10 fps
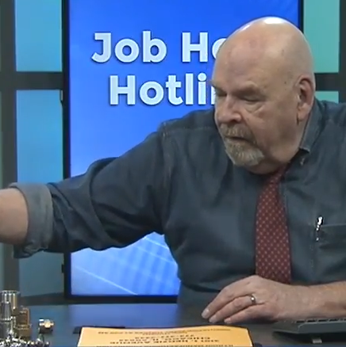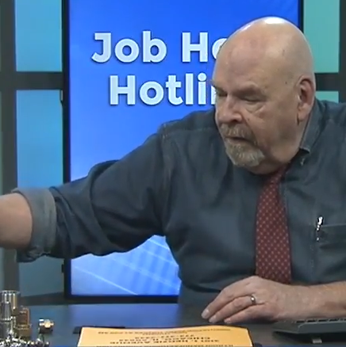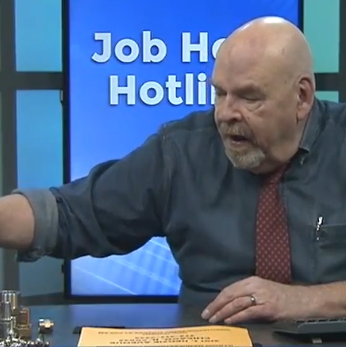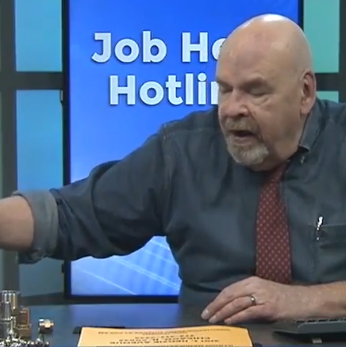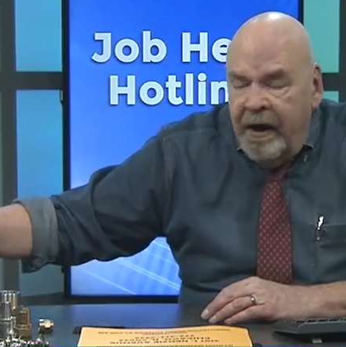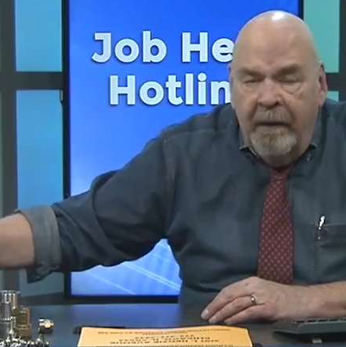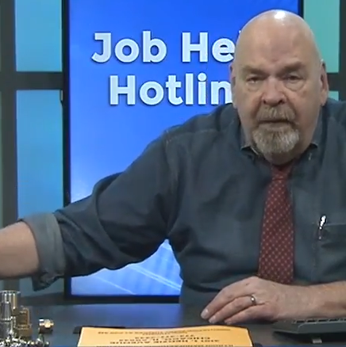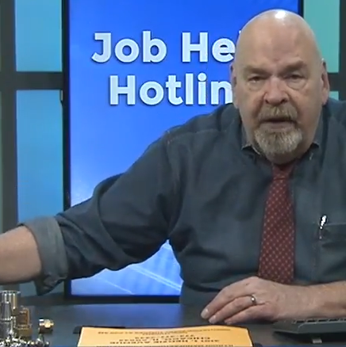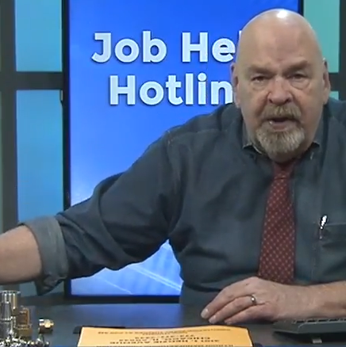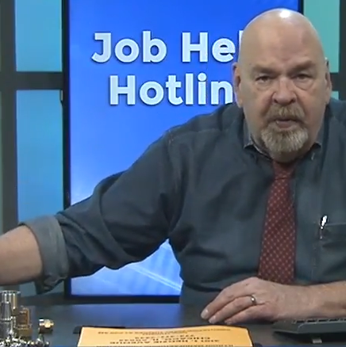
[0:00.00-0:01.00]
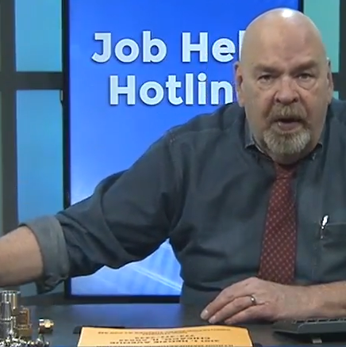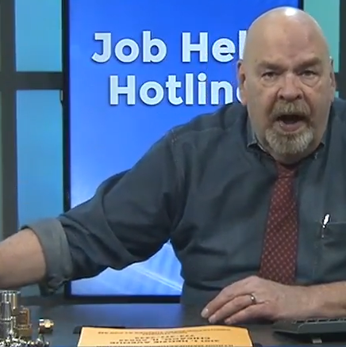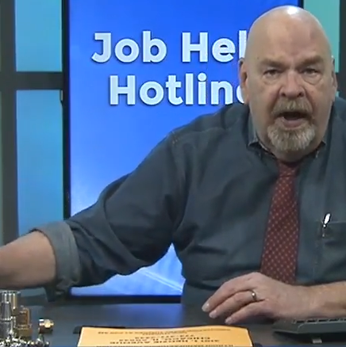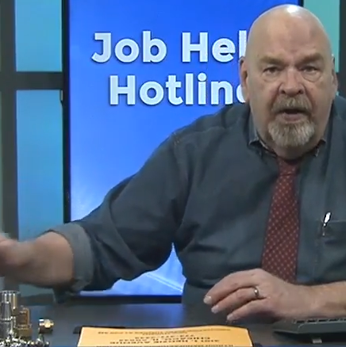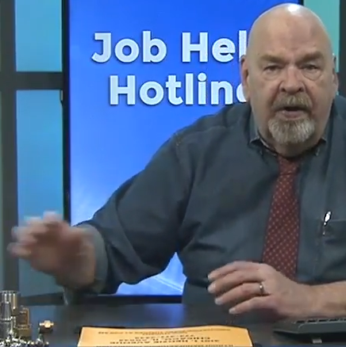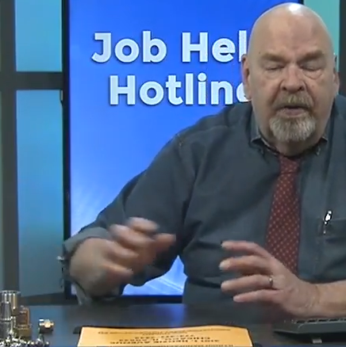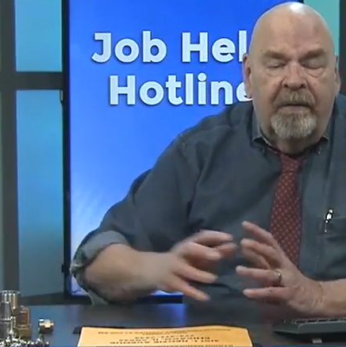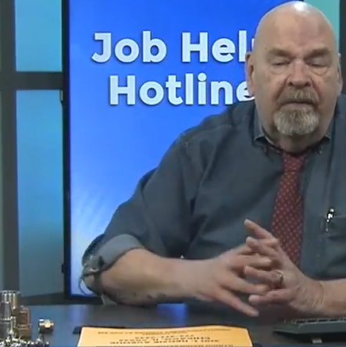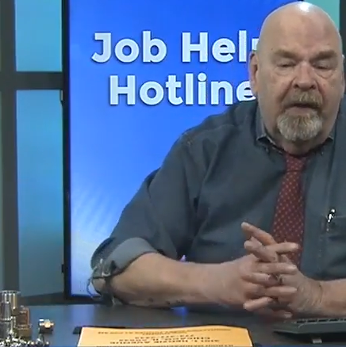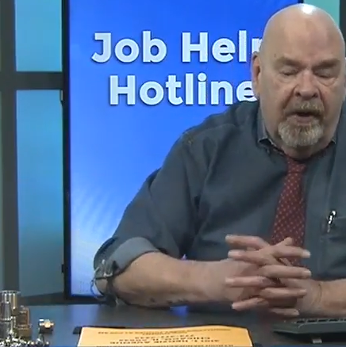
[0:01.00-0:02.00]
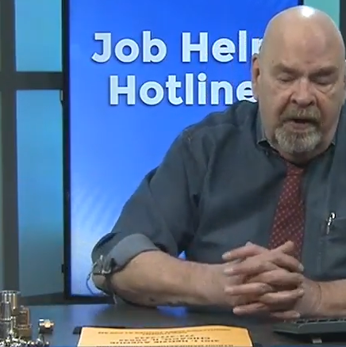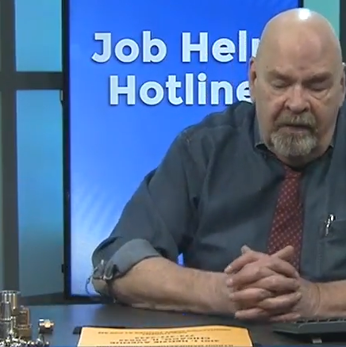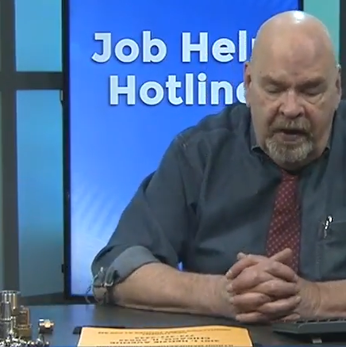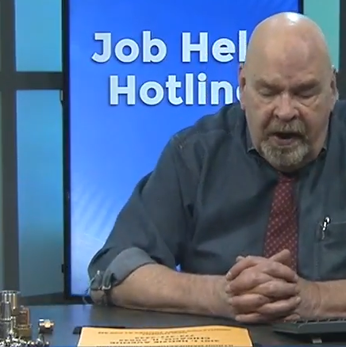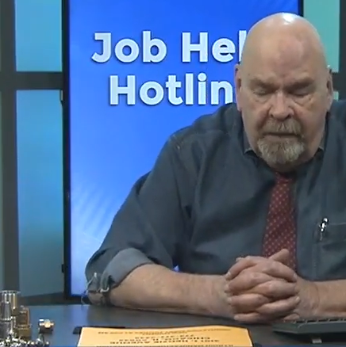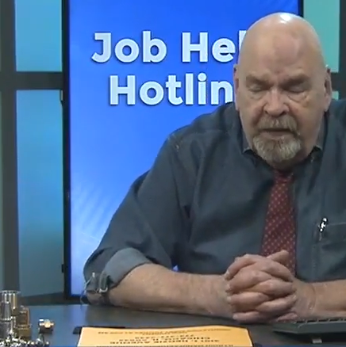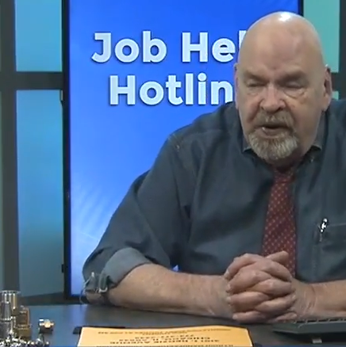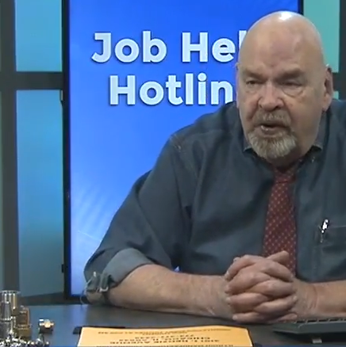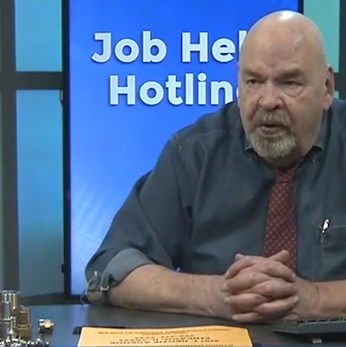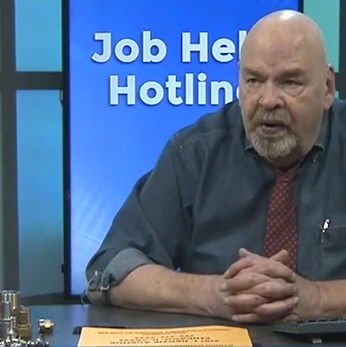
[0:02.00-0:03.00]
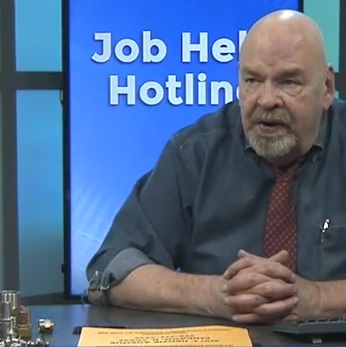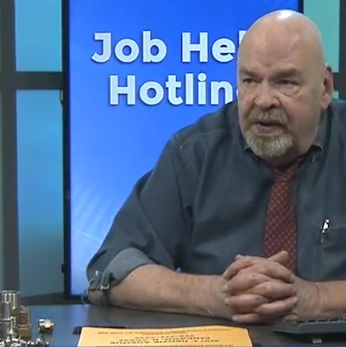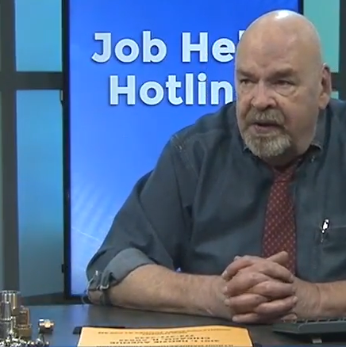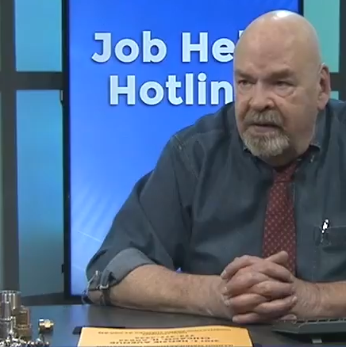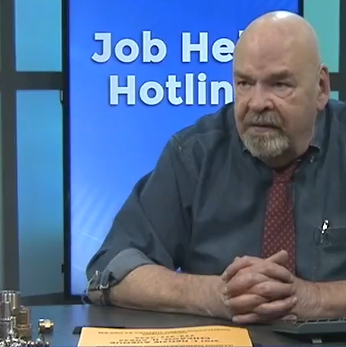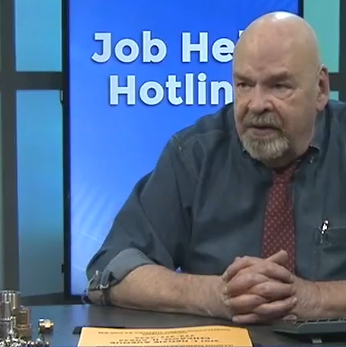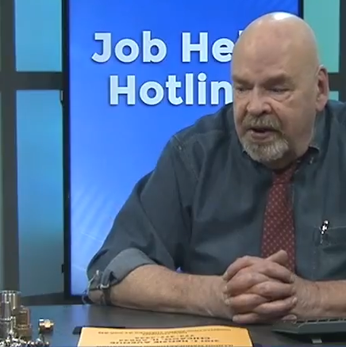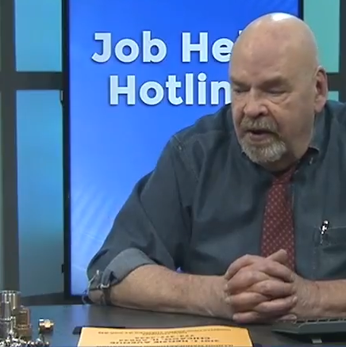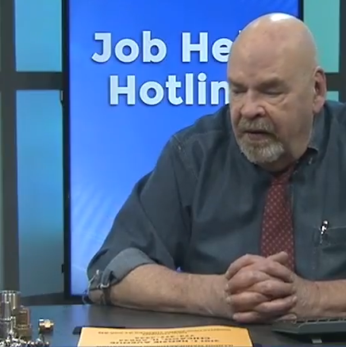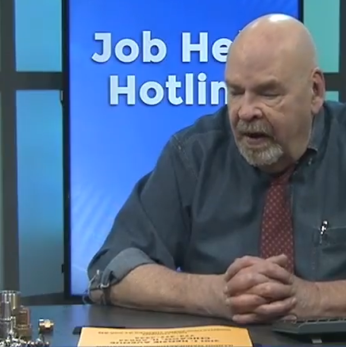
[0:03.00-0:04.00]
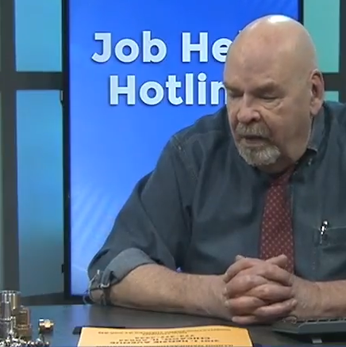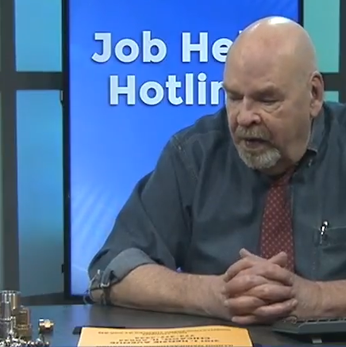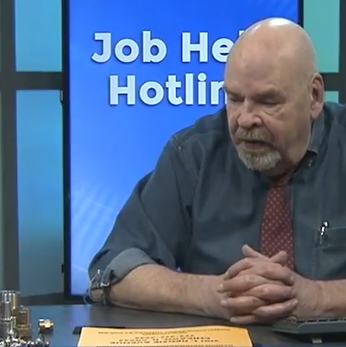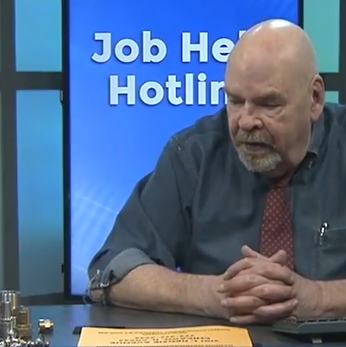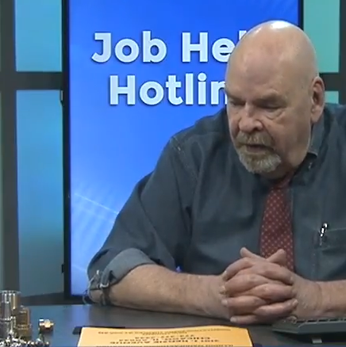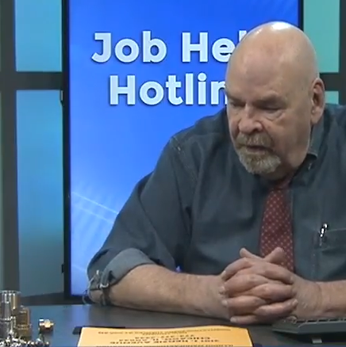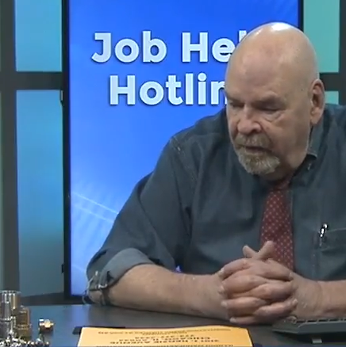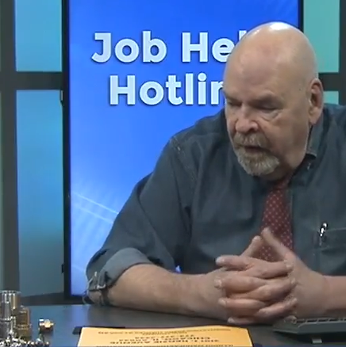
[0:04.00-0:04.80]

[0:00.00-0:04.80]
many companies will hire you. I'll give you a couple stories to share that with you.